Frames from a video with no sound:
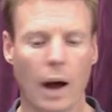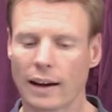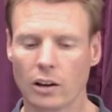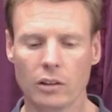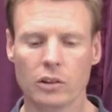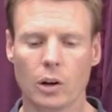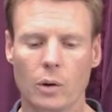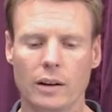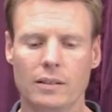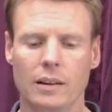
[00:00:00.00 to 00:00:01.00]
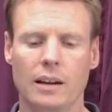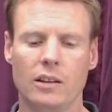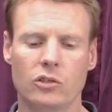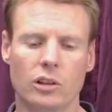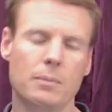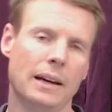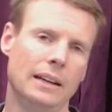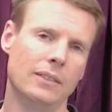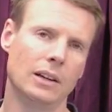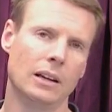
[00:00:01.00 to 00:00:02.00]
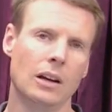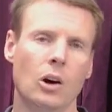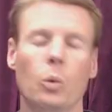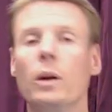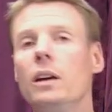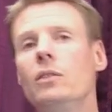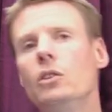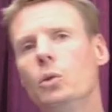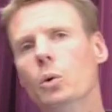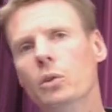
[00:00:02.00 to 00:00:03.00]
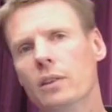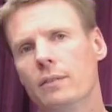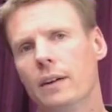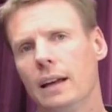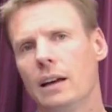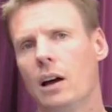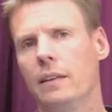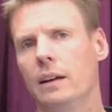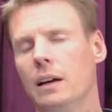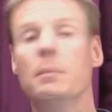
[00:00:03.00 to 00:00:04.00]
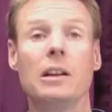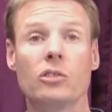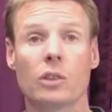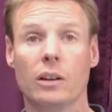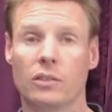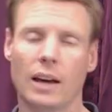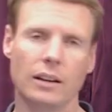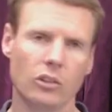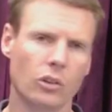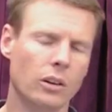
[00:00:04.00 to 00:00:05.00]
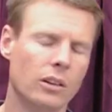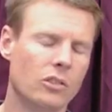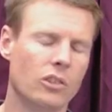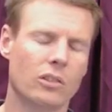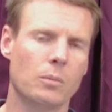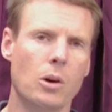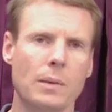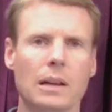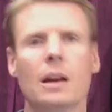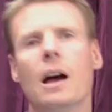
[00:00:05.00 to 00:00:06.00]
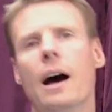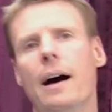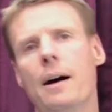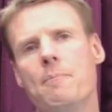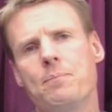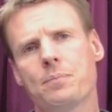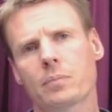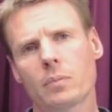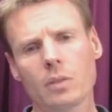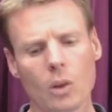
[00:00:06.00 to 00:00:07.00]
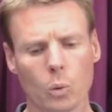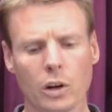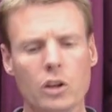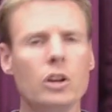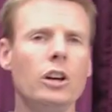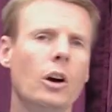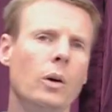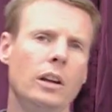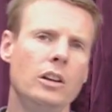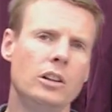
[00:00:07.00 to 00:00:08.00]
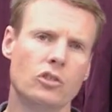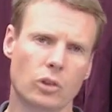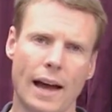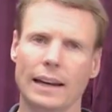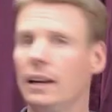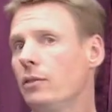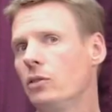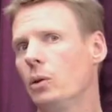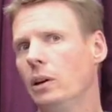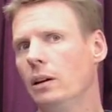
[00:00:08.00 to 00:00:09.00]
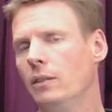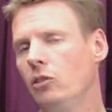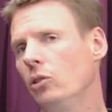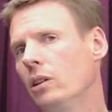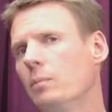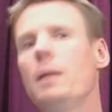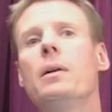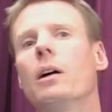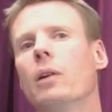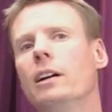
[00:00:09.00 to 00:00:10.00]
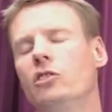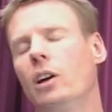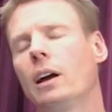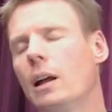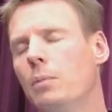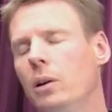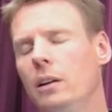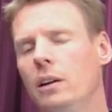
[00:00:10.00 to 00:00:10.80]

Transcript: I can also go in and see the history of my giving. We give you tools on the administrative side, and I'll show you this in just a moment, where you can go in and you can track gifts to an individual, because maybe I write a check and I put it